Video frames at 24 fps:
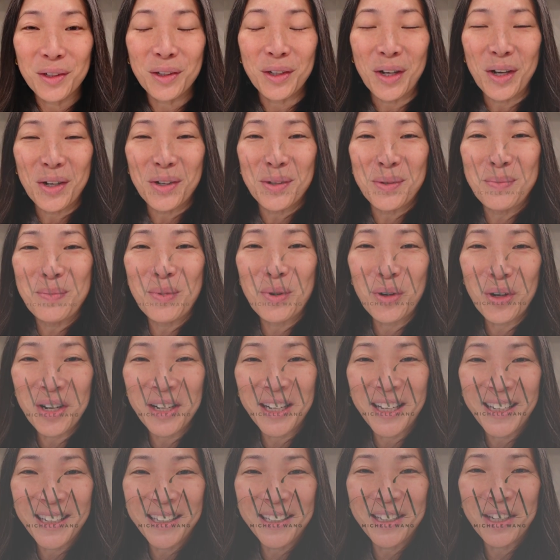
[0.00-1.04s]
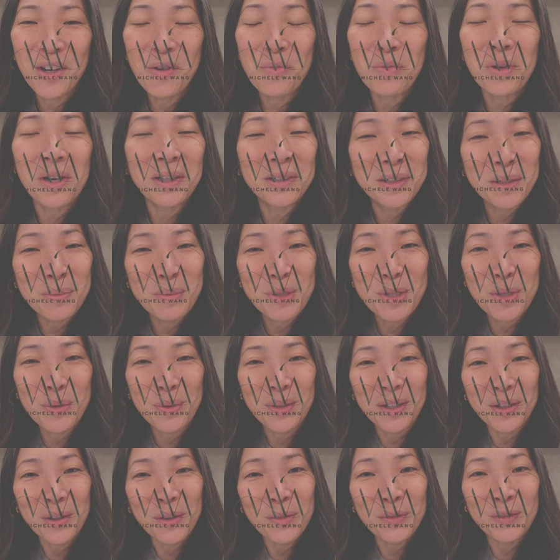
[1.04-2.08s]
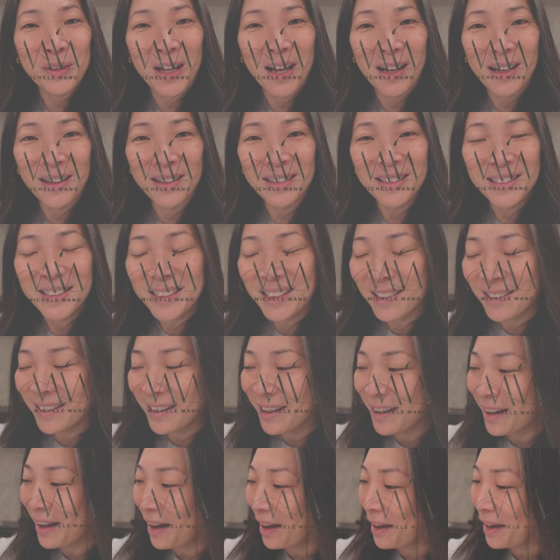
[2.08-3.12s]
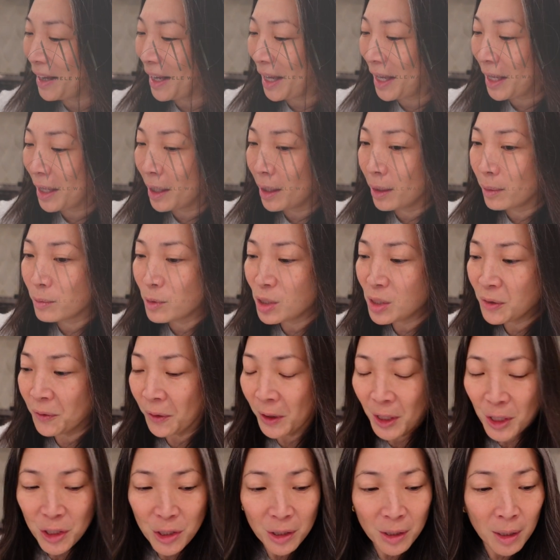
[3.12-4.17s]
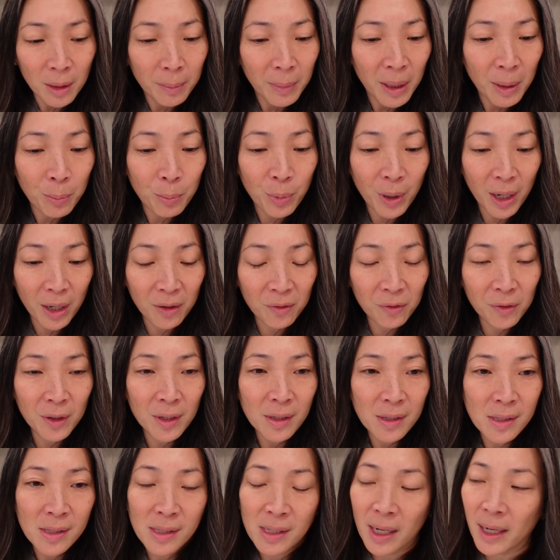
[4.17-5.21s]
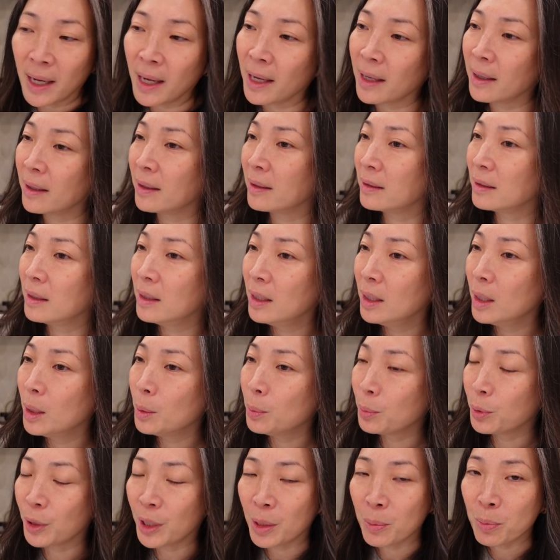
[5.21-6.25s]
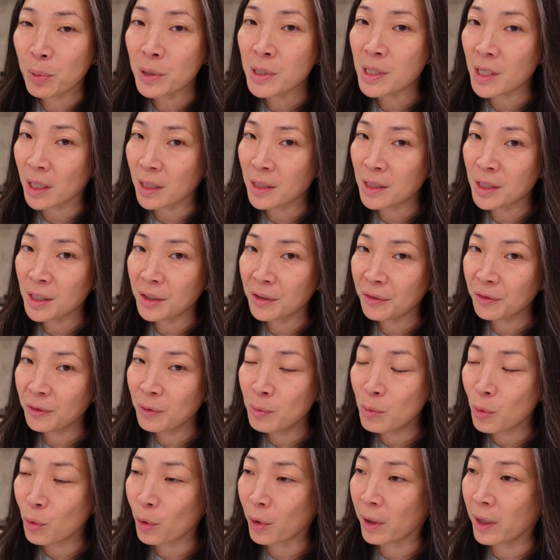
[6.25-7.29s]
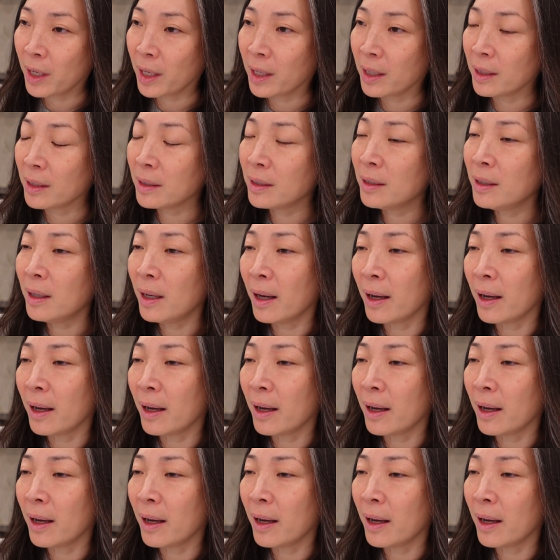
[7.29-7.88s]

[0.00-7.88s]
Good morning, welcome to another vlog. I am just finishing up my breakfast. I had a pretty productive morning.